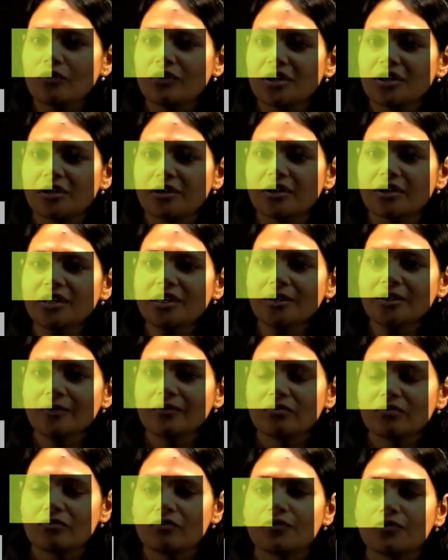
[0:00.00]
over here
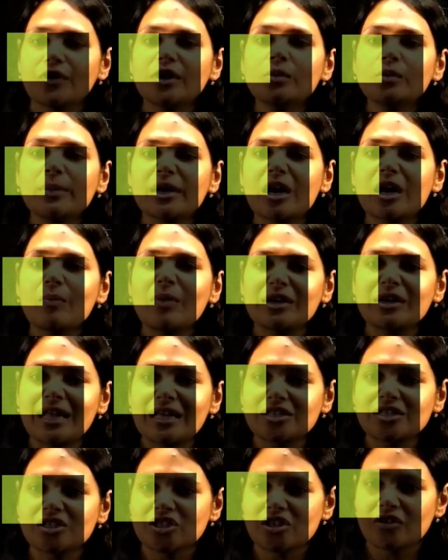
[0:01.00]
will become
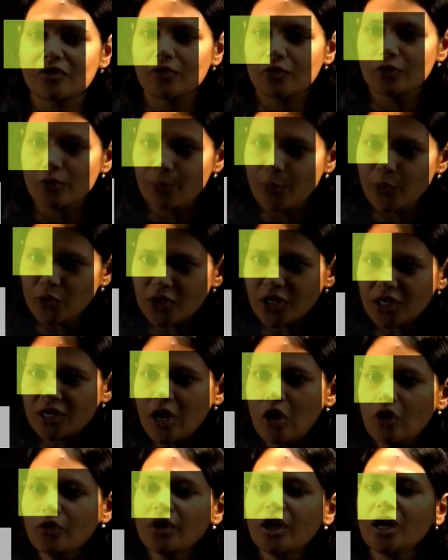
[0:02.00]
attached gingiva. We put it
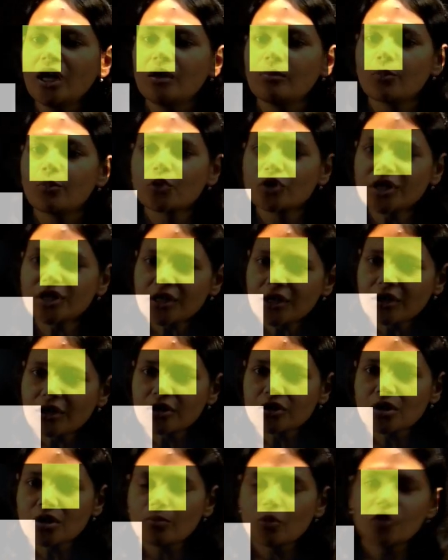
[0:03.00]
down, put it
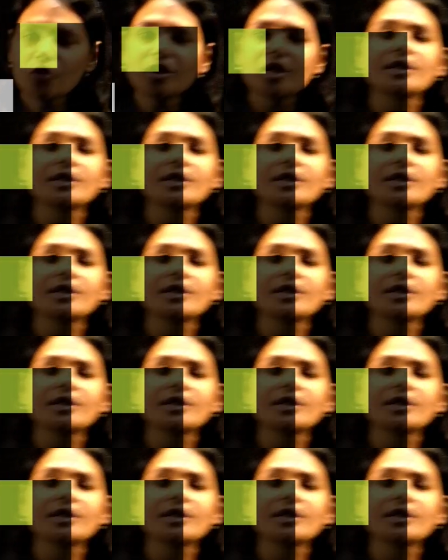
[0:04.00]
near the bone,